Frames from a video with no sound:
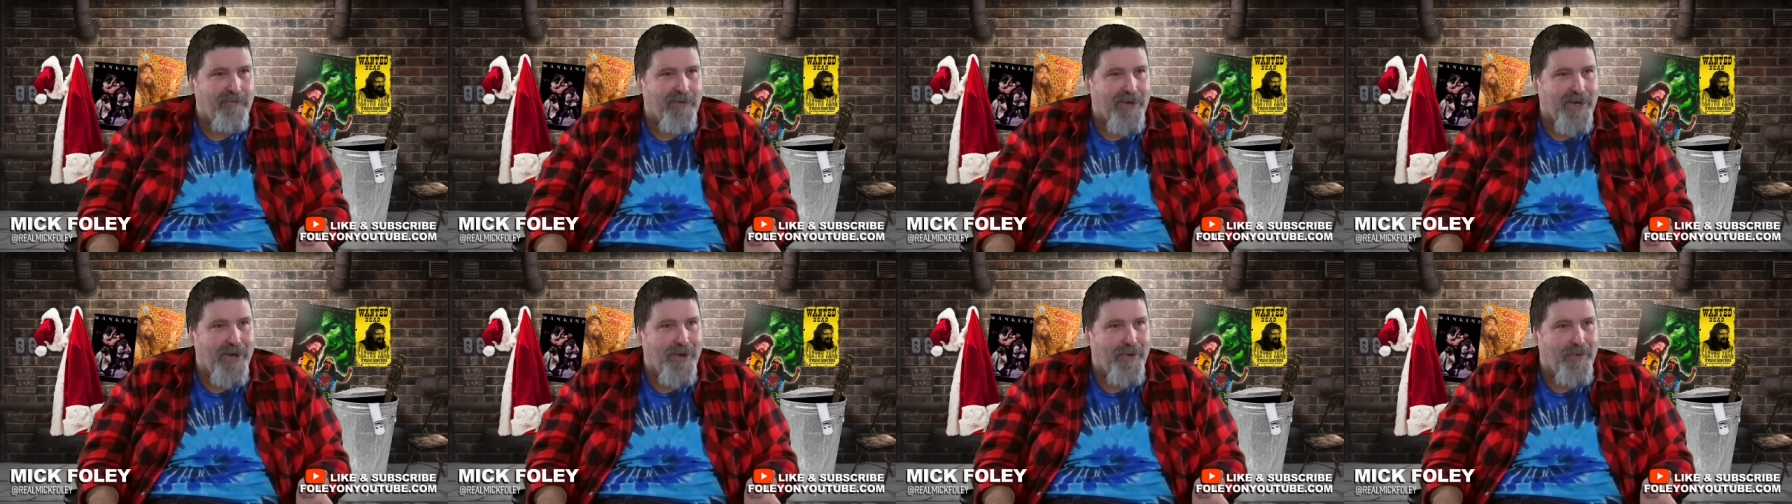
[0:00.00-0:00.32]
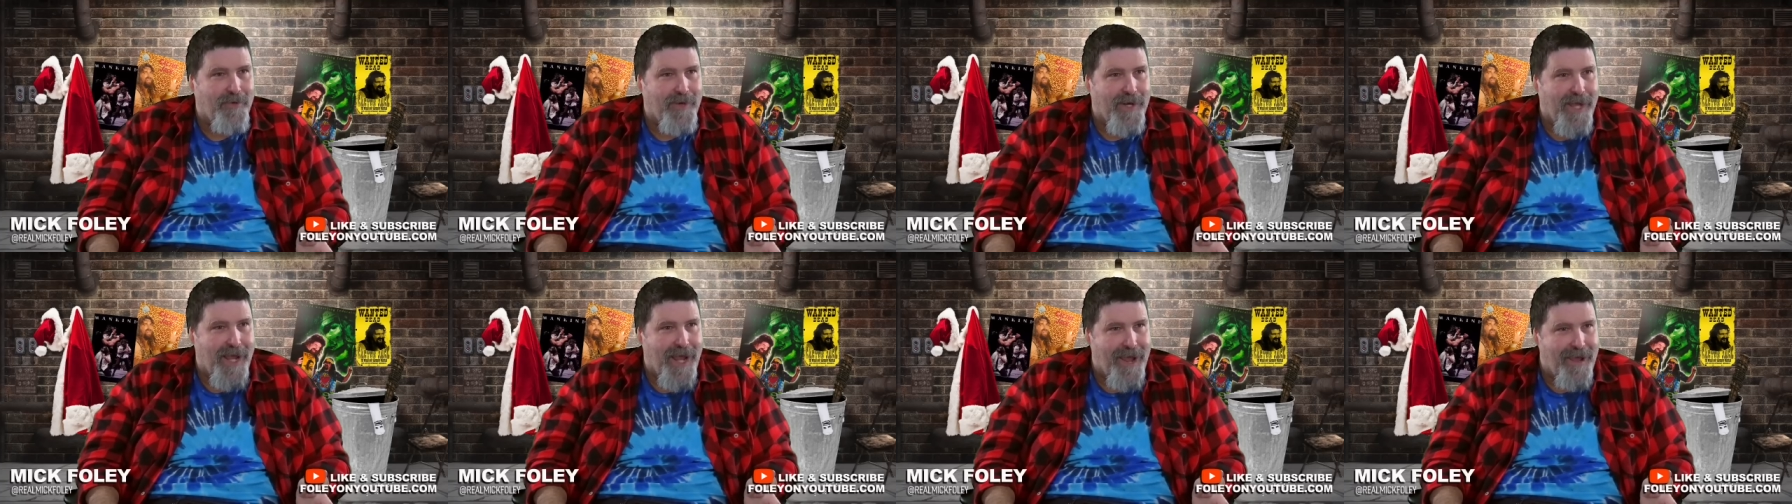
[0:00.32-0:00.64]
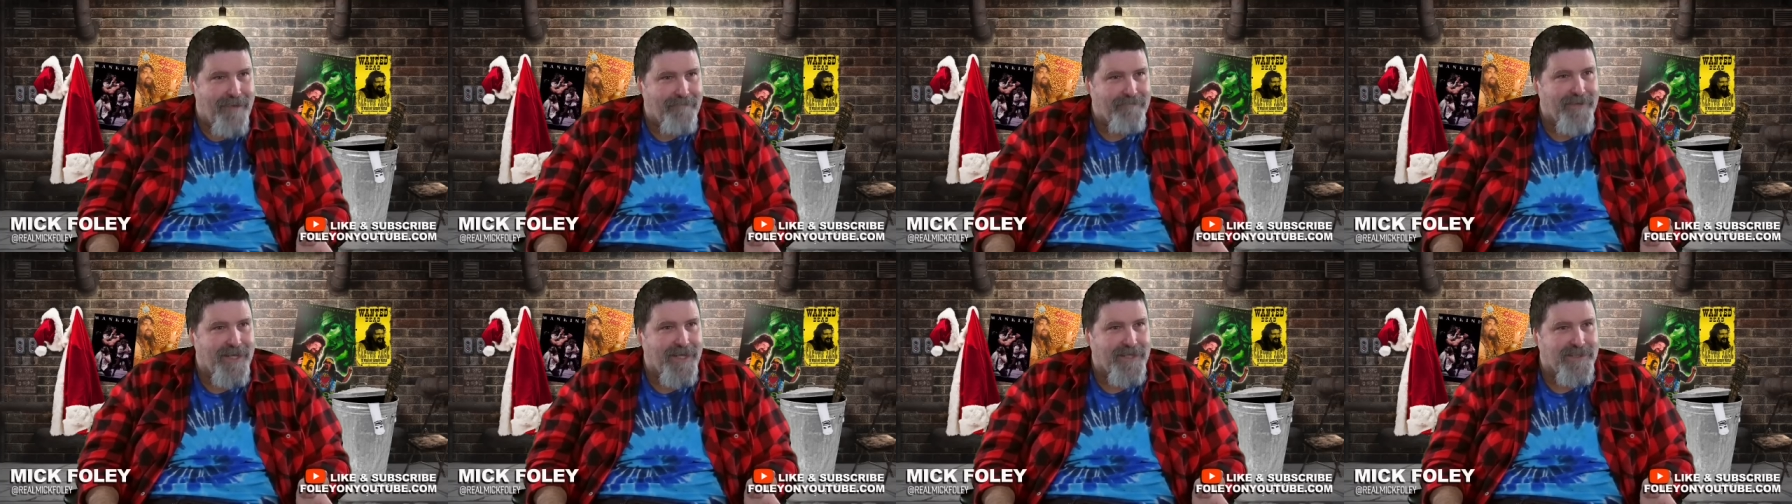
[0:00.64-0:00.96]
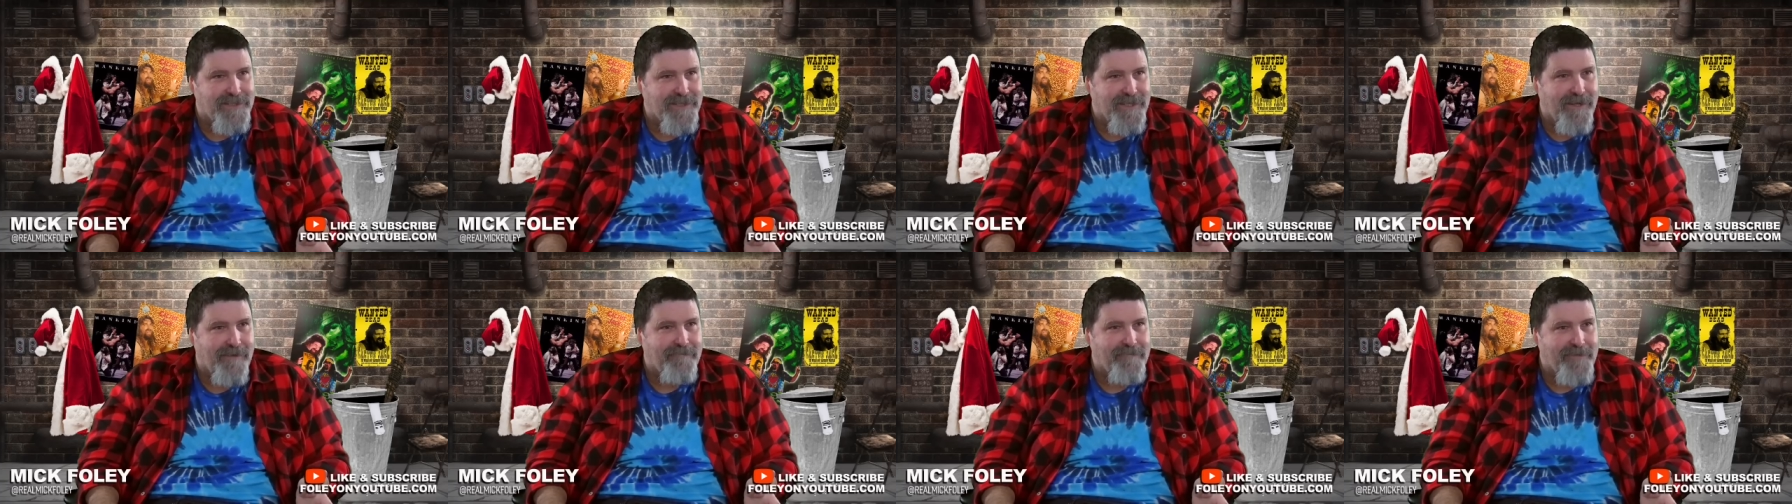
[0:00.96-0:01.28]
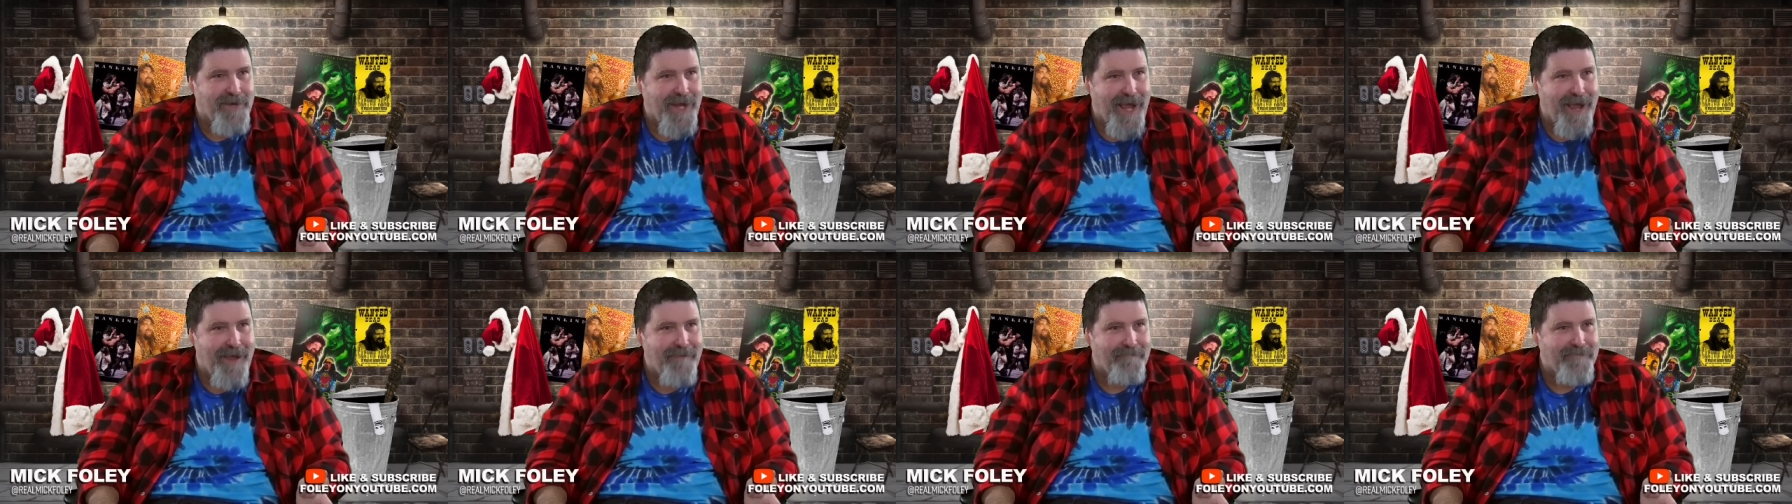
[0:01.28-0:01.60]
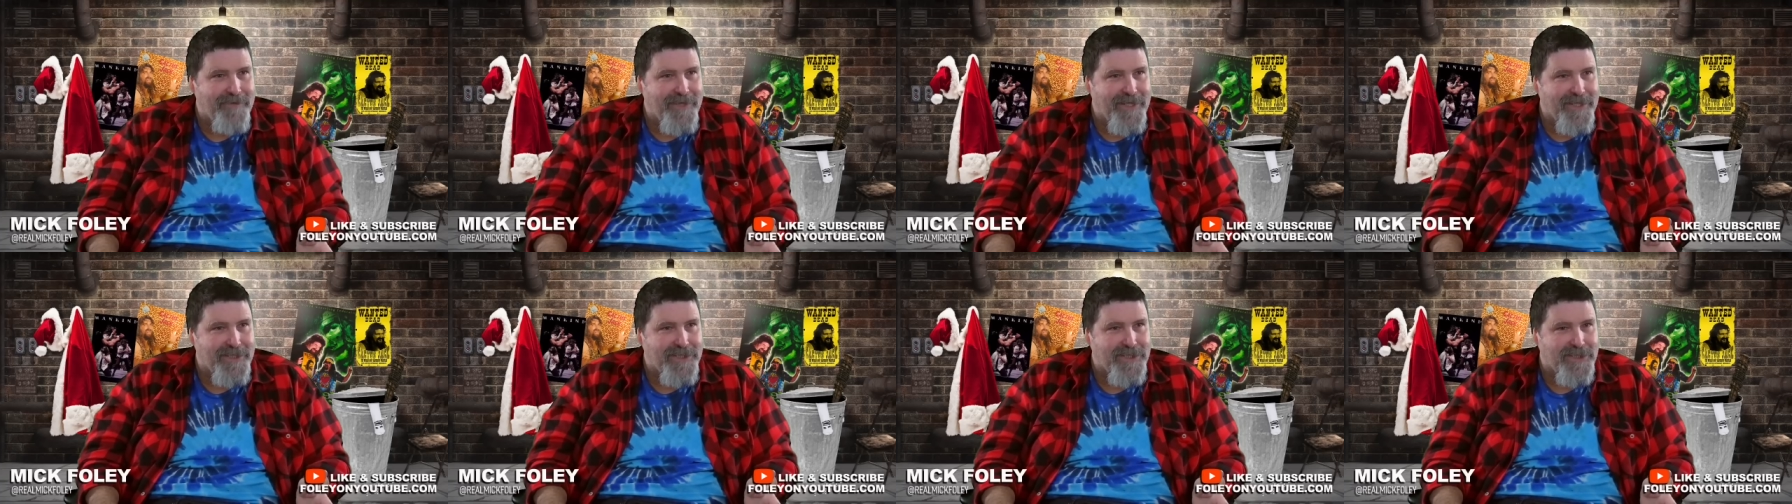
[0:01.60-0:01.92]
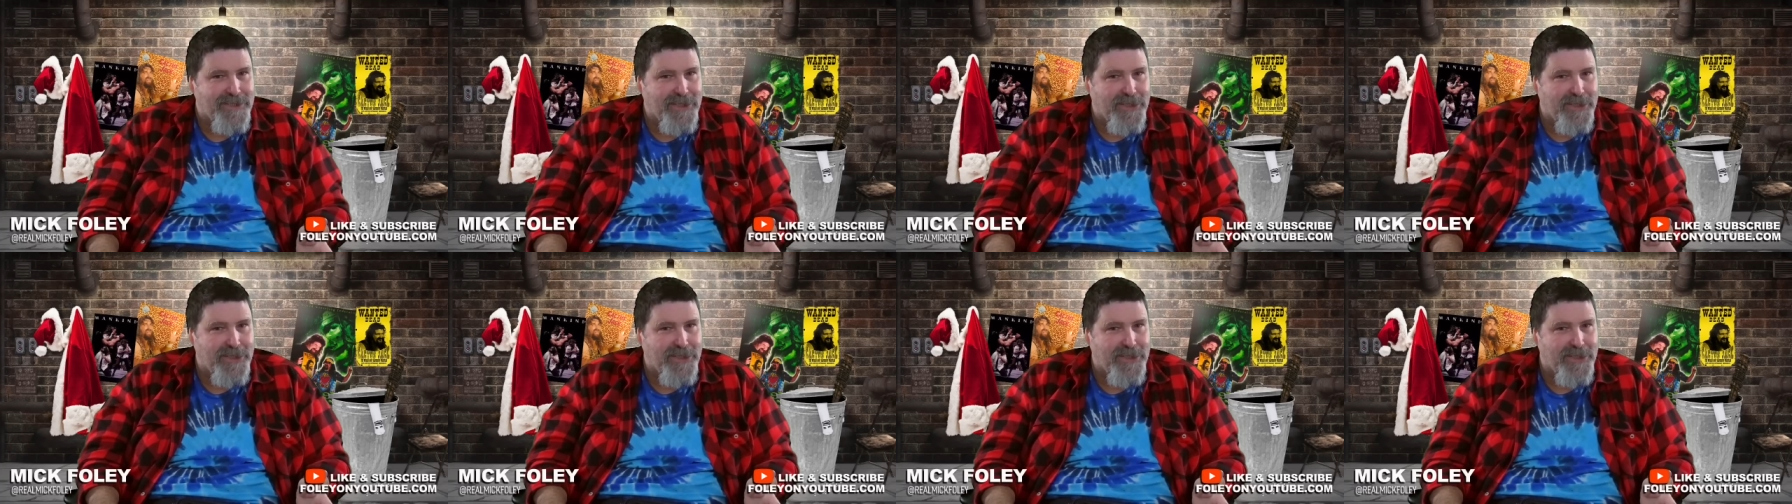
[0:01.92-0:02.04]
you know, to have that self confidence,